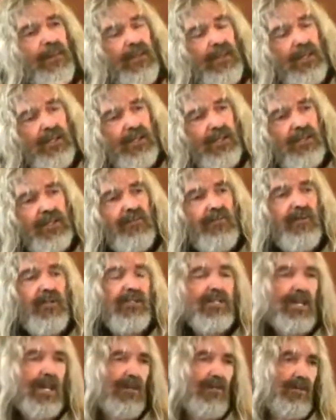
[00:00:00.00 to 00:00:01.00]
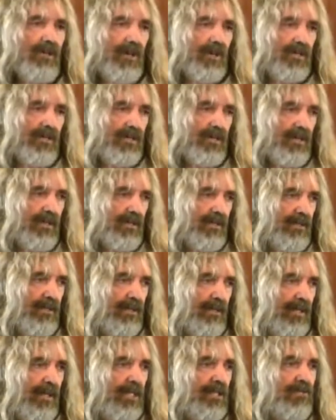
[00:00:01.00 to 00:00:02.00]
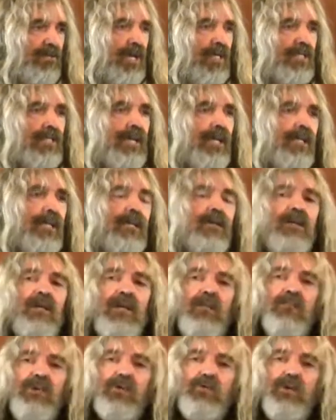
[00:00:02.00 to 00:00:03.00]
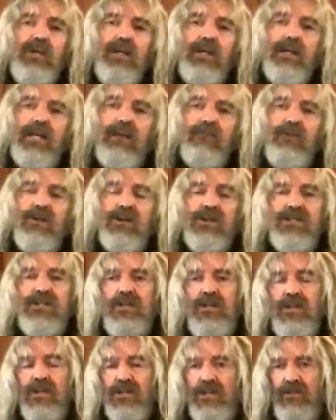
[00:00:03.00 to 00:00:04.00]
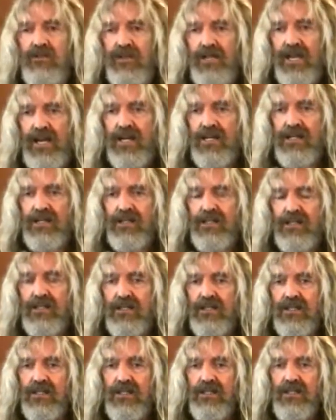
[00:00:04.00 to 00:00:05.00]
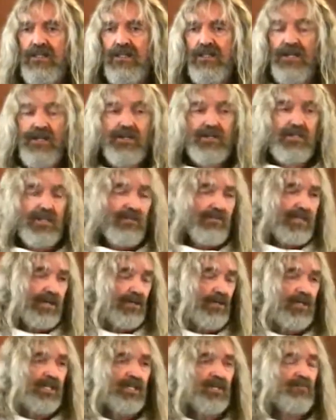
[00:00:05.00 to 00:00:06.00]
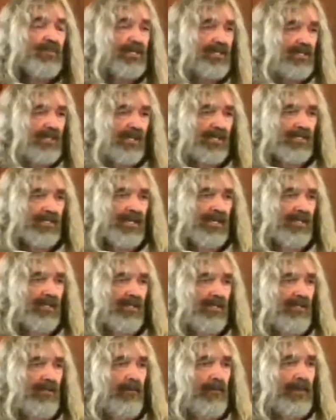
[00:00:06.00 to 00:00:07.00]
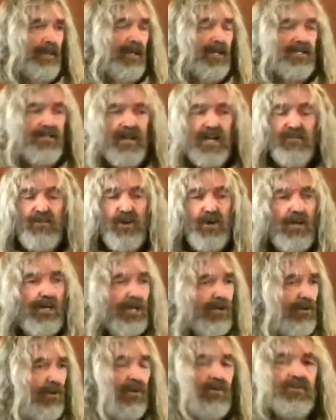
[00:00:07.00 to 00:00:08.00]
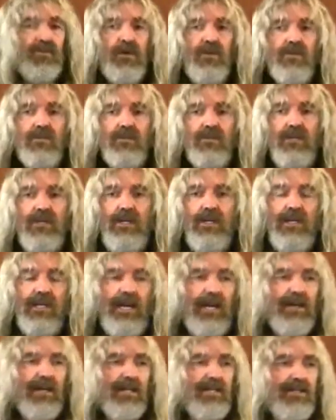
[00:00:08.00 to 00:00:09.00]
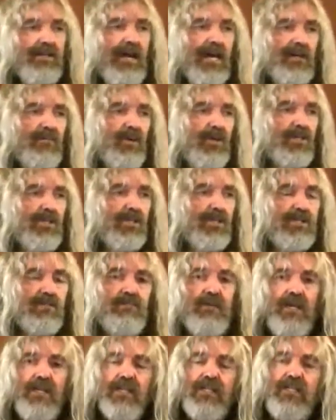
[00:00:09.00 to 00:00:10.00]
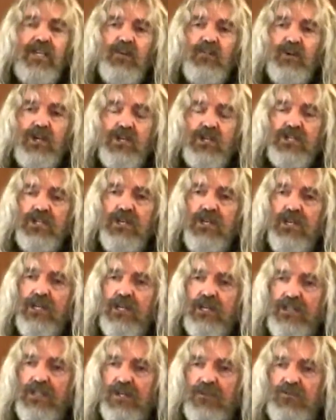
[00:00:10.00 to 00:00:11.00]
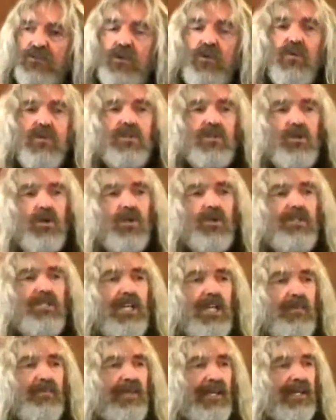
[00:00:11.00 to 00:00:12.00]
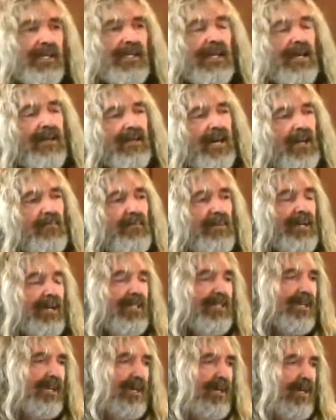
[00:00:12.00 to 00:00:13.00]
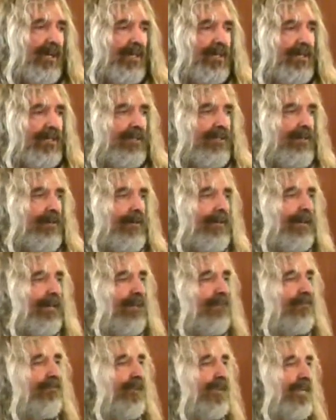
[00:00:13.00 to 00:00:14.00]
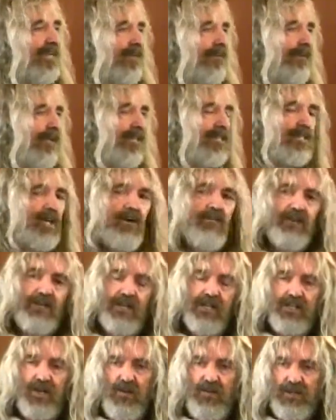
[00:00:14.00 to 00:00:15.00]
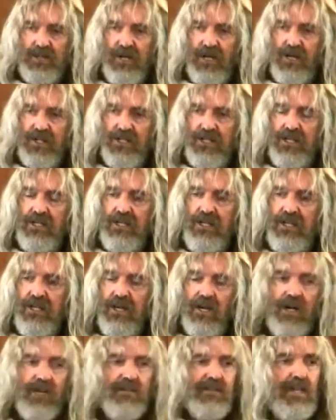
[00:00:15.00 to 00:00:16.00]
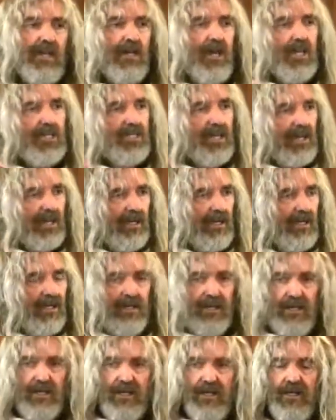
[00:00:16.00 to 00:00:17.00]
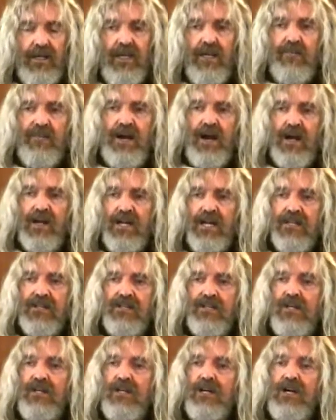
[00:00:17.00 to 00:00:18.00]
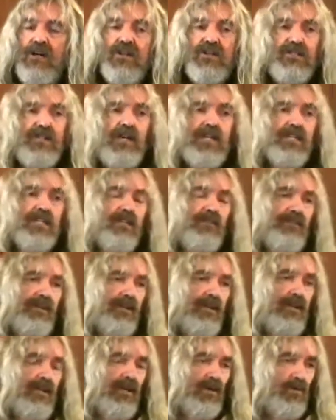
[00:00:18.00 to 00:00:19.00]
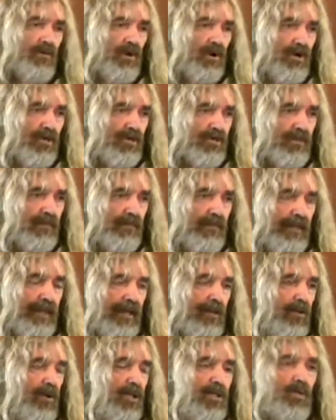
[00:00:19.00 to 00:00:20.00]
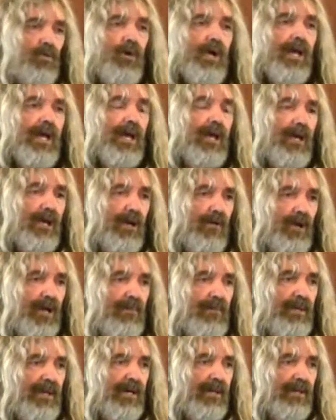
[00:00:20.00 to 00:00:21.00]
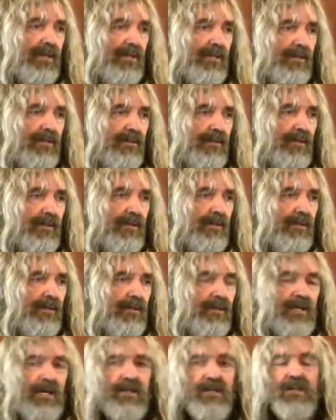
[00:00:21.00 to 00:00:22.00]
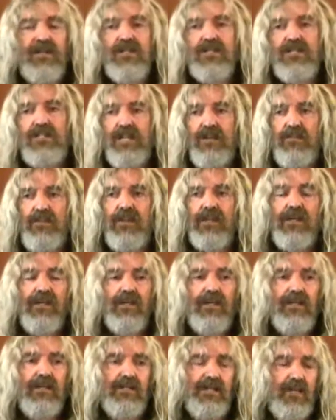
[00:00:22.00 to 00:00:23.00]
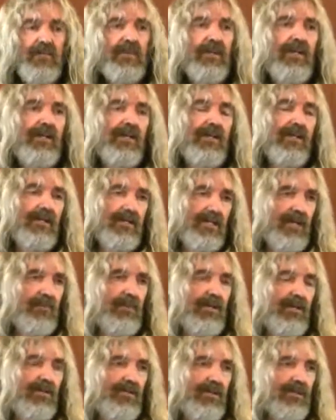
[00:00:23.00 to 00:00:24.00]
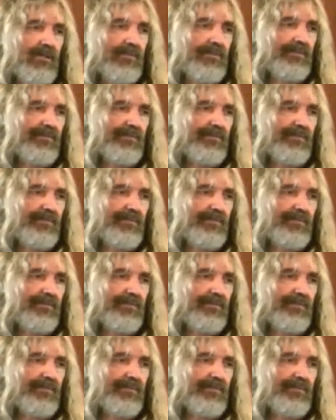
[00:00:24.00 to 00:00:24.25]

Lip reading: in a different state of consciousness. It's translating between levels of reality. And it seems that only the mystics get it. It is not about literal truth, and it is not about just gibberish. It's a truth so deep that it cannot be articulated in philosophical terminology or theological parlance or in scientific words. It goes way beyond that. And it is deeply, deeply, deeply true.